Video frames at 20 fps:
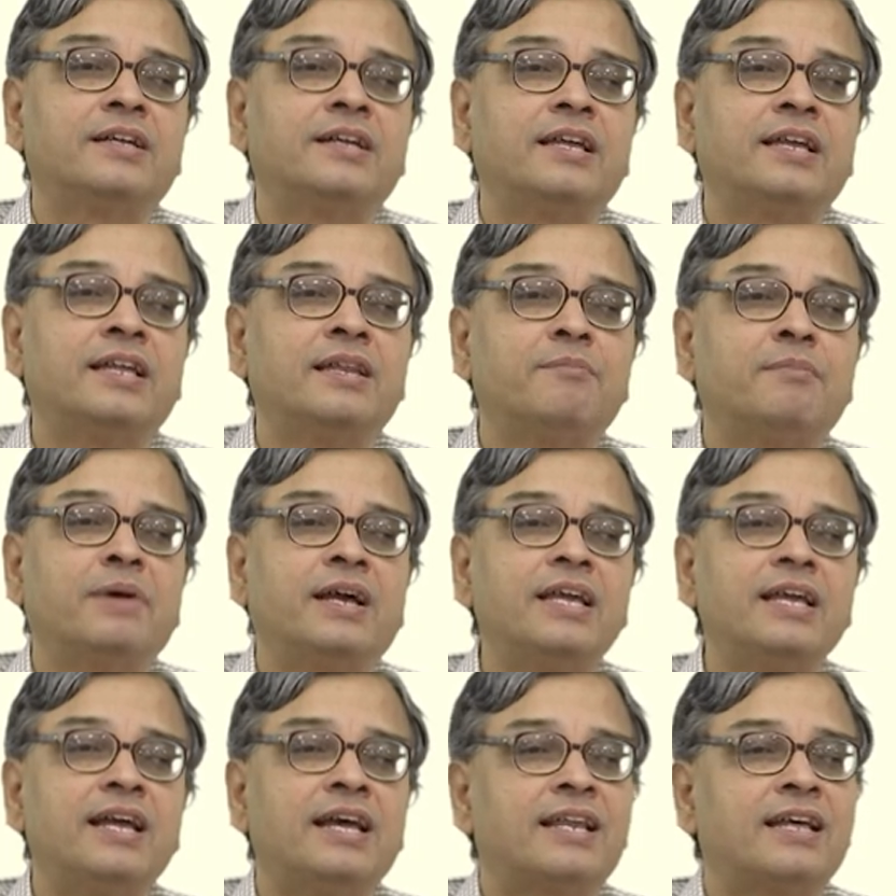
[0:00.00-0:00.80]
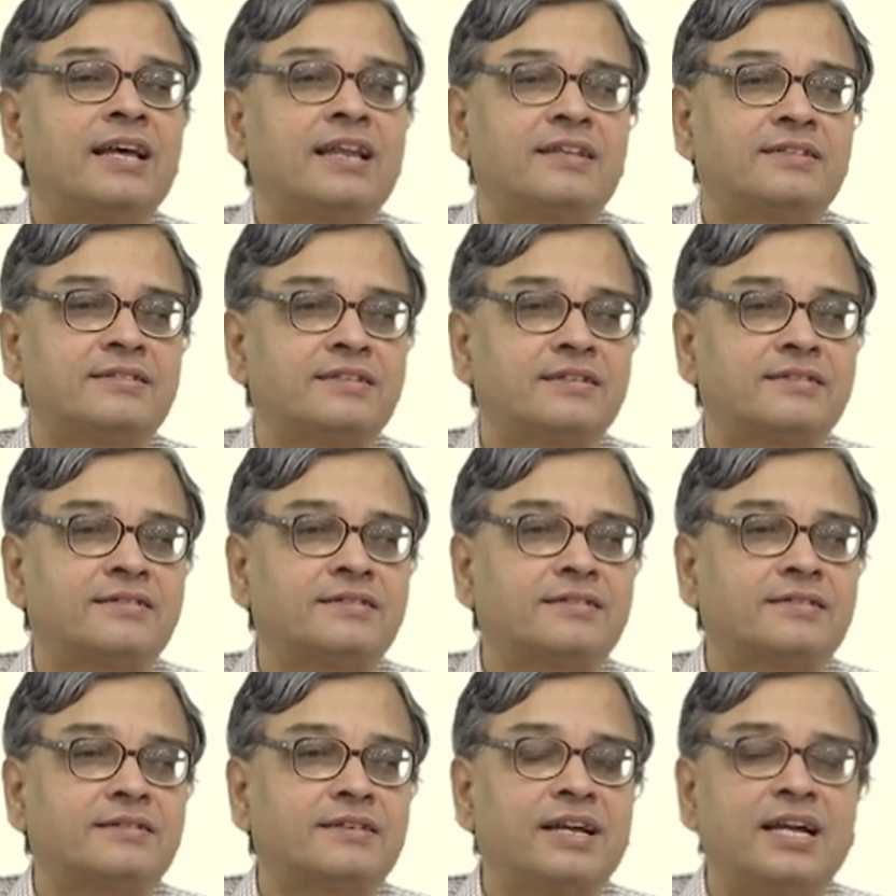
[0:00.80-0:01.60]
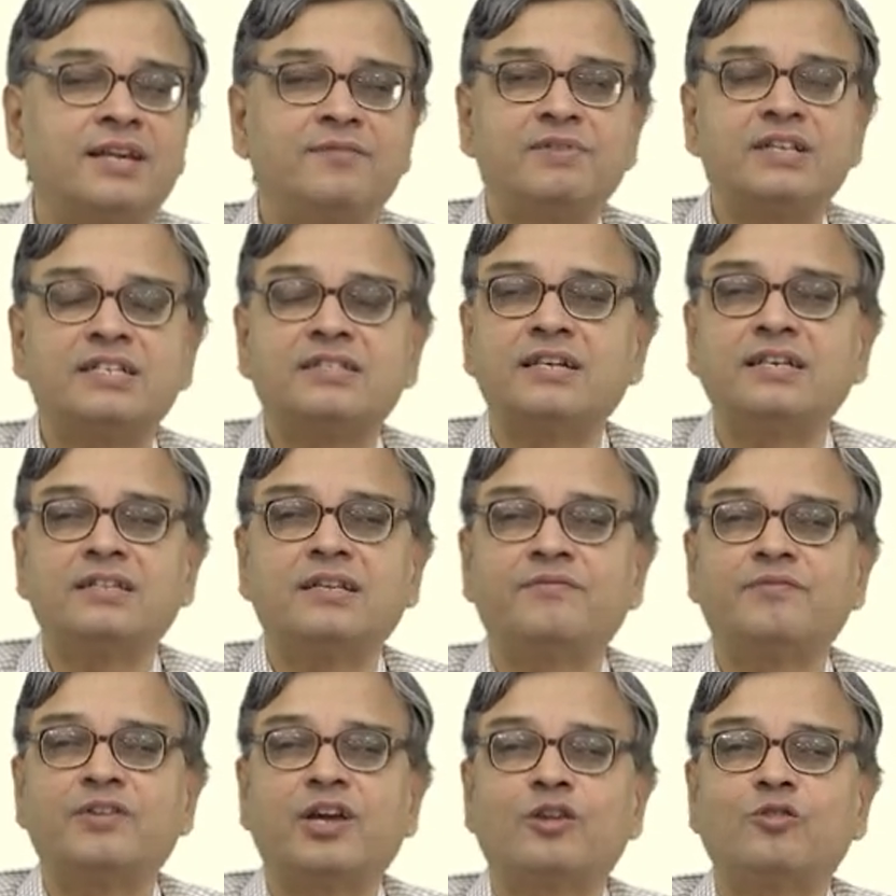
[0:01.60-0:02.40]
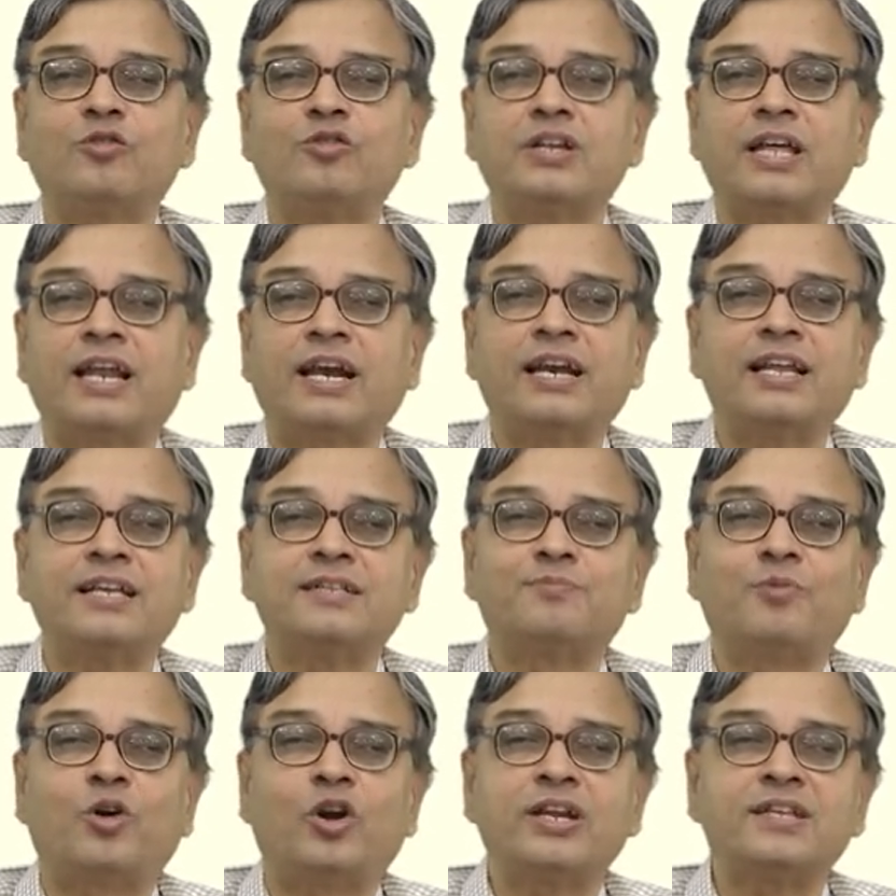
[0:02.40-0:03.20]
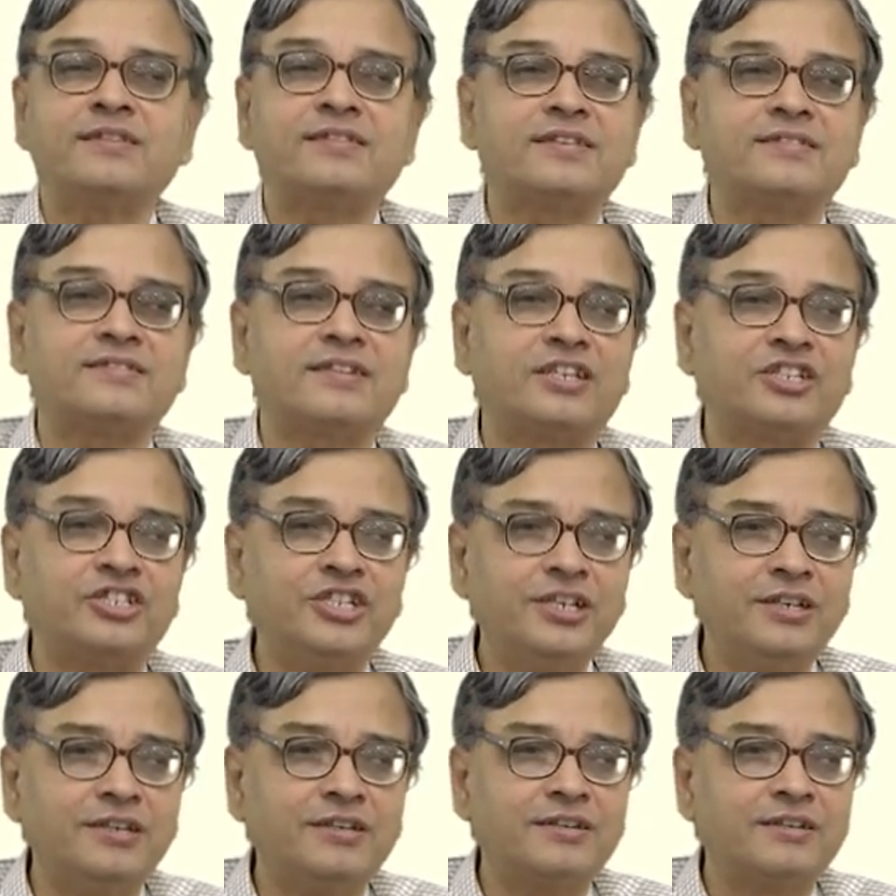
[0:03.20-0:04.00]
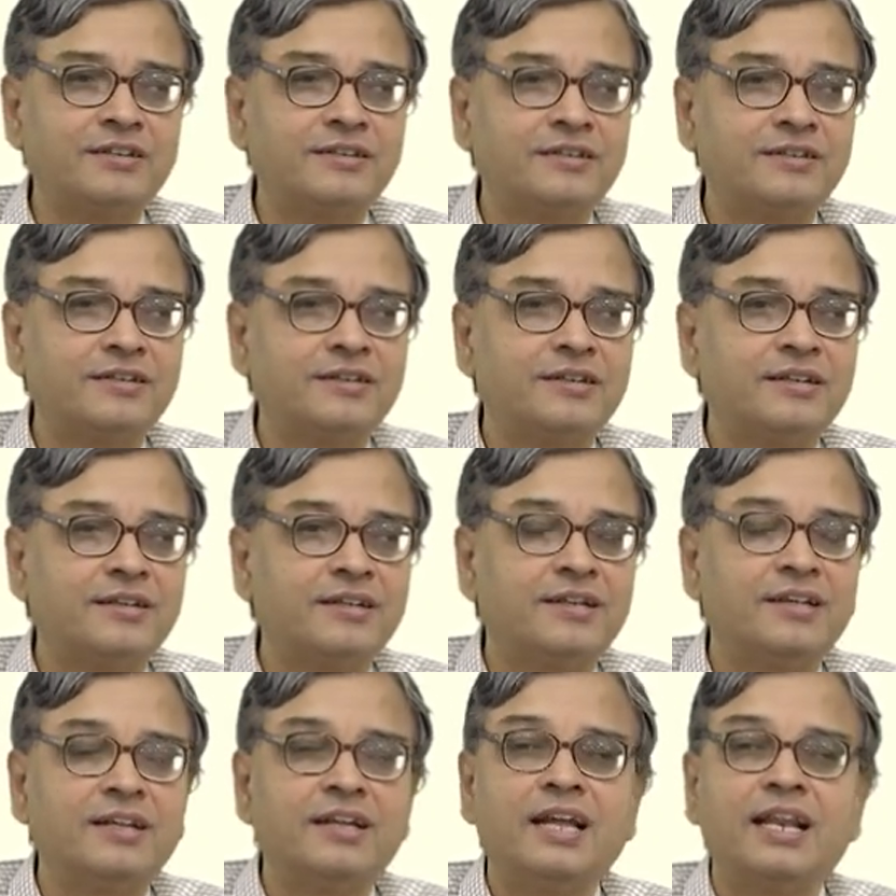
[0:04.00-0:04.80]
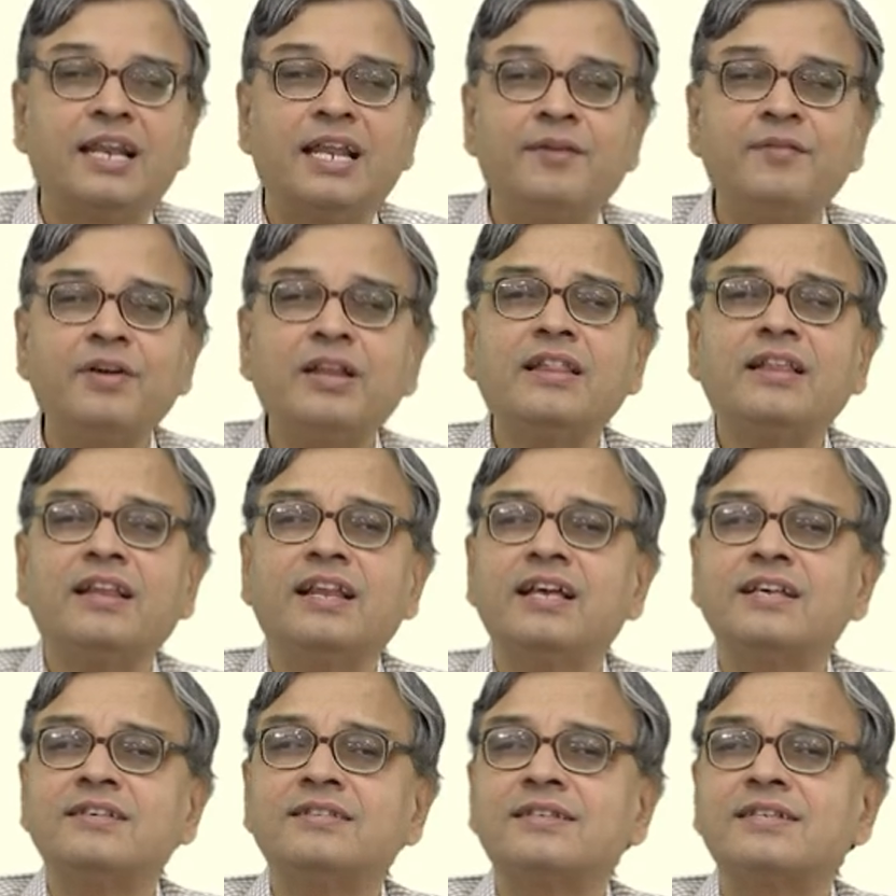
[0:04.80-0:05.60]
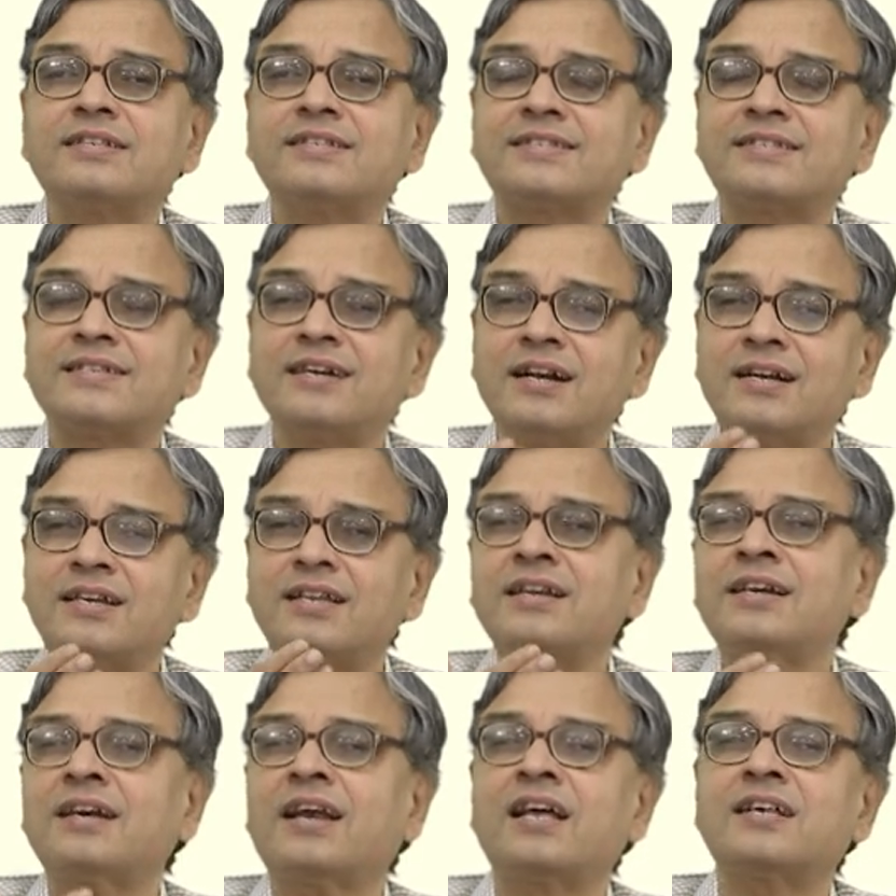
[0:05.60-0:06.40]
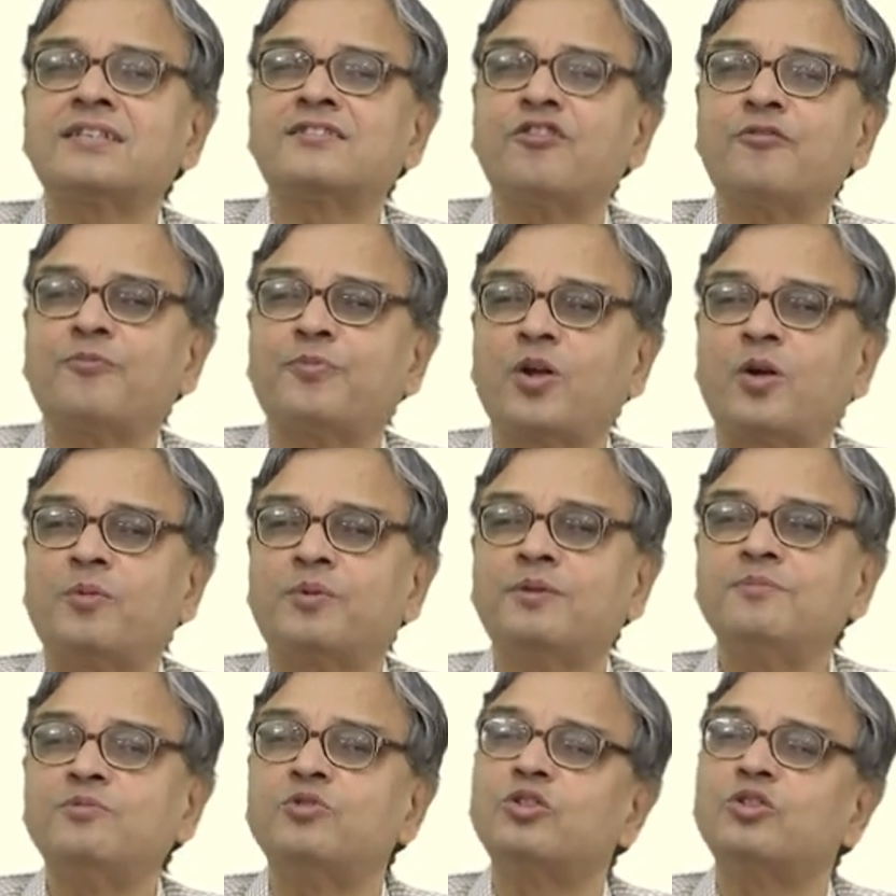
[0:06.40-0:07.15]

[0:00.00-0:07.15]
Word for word: in my analysis. And we said that we are going to analyze bodies as rigid. Nevertheless, certain class of problems